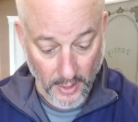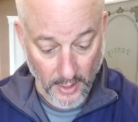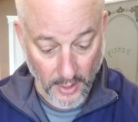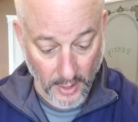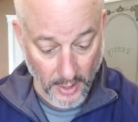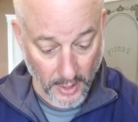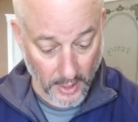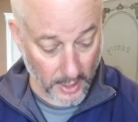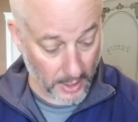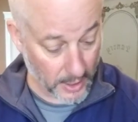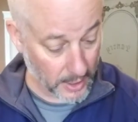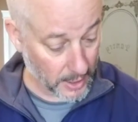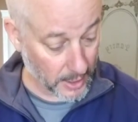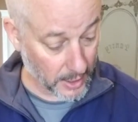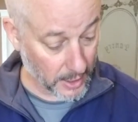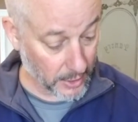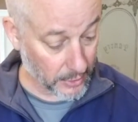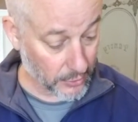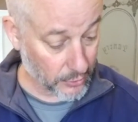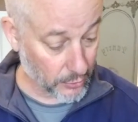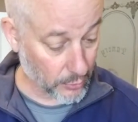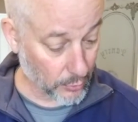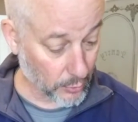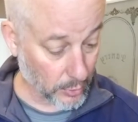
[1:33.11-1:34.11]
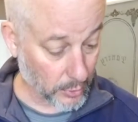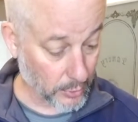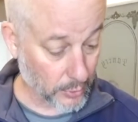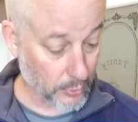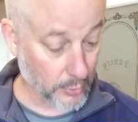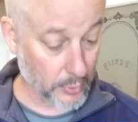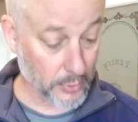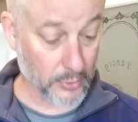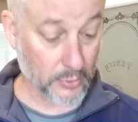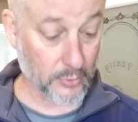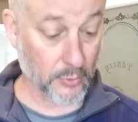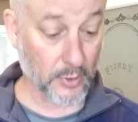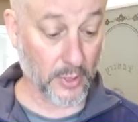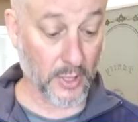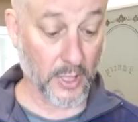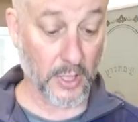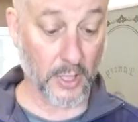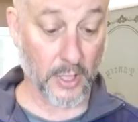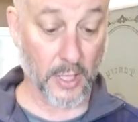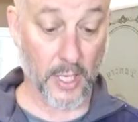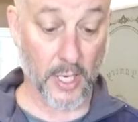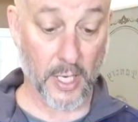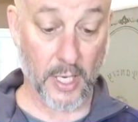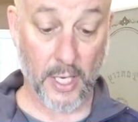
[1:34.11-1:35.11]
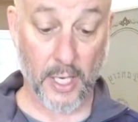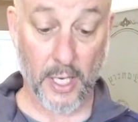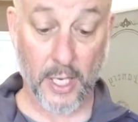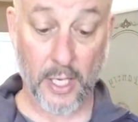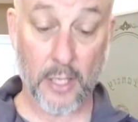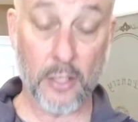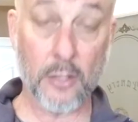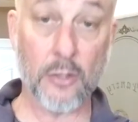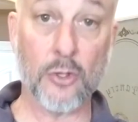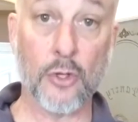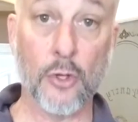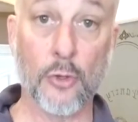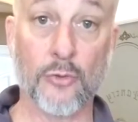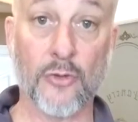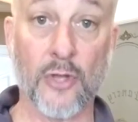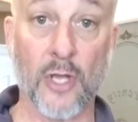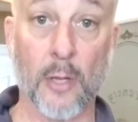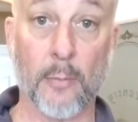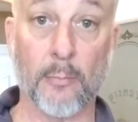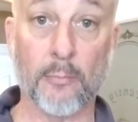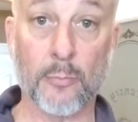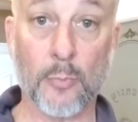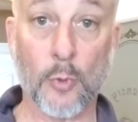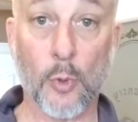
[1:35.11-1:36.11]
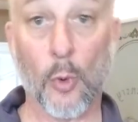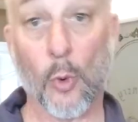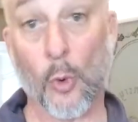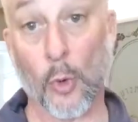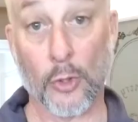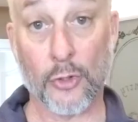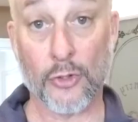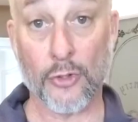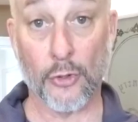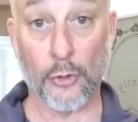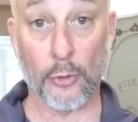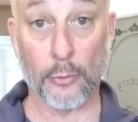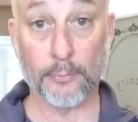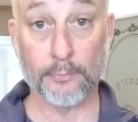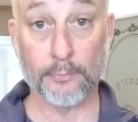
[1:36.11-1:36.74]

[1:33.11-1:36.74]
and you are going to need a Q-tip or 2.